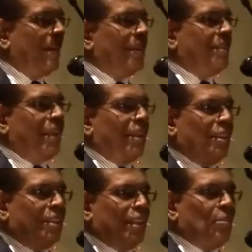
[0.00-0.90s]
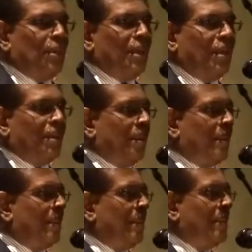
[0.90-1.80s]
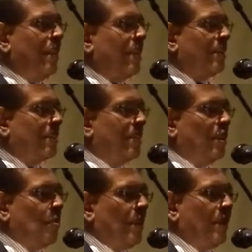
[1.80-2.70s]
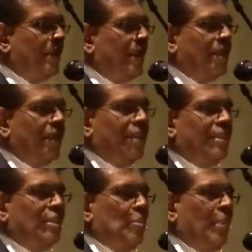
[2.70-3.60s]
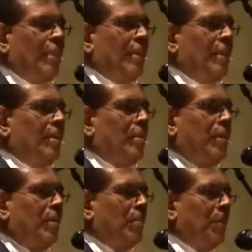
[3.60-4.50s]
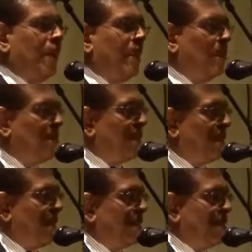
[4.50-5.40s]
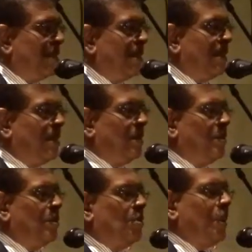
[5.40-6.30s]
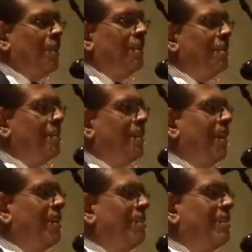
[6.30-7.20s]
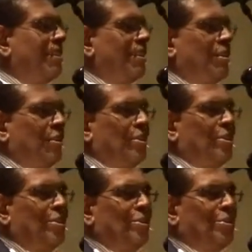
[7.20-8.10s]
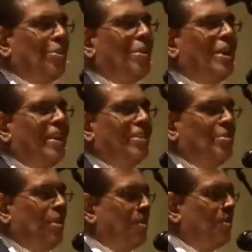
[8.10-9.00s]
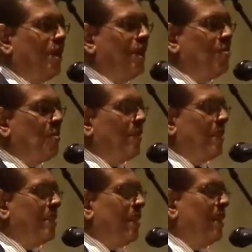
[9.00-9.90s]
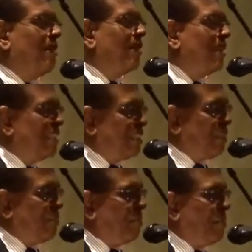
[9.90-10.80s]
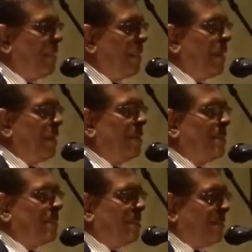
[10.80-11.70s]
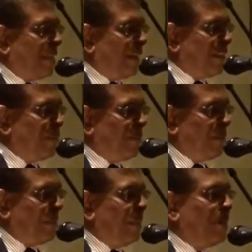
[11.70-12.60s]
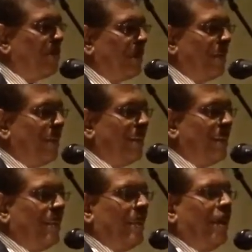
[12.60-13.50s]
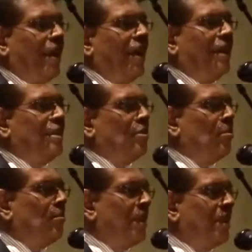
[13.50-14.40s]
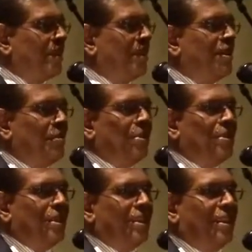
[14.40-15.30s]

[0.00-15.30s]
it is that action that has enabled us to, at this stage, showcase to everyone that our leadership, starting from year one, has made a contribution